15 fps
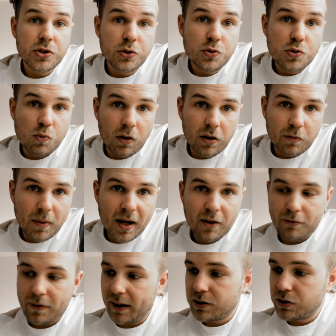to use one of my
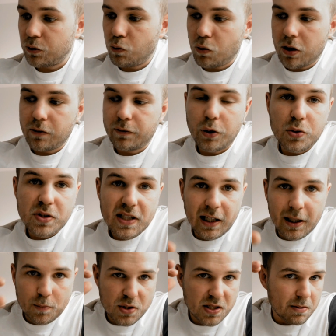effects on one of those
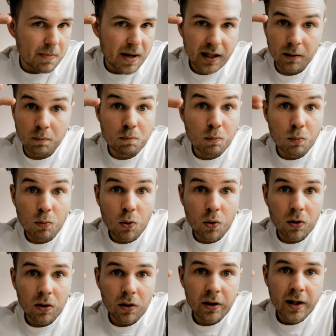clips to make it
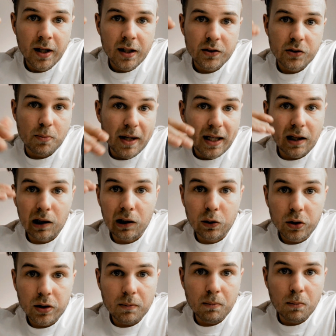more to make it
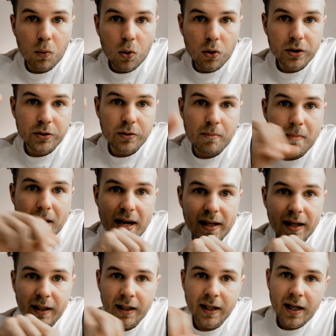look more
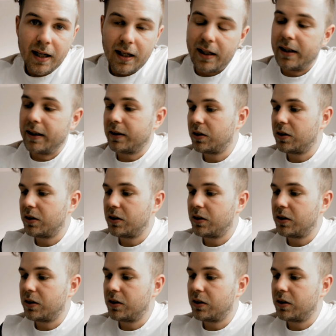dramatic. It's